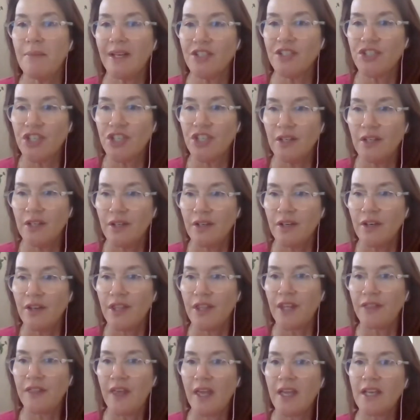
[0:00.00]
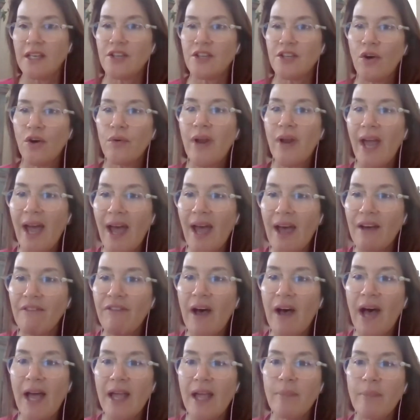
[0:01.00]
mention that they don't have
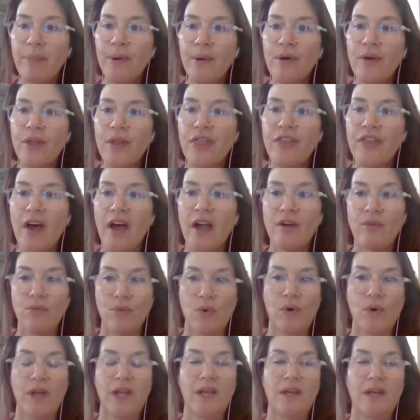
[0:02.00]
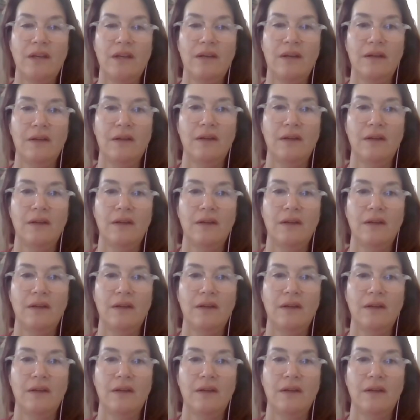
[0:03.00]
hyperthyroid.